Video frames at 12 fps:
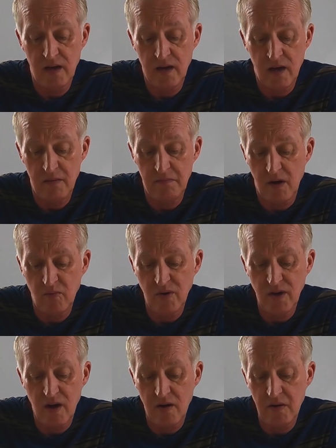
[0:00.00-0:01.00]
Um, I
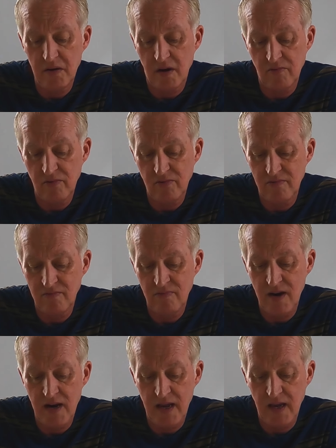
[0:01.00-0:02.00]
wouldn't go. I wouldn't
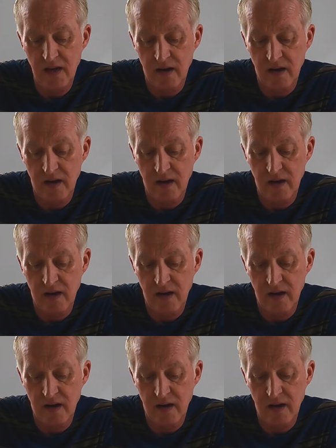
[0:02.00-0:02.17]
really.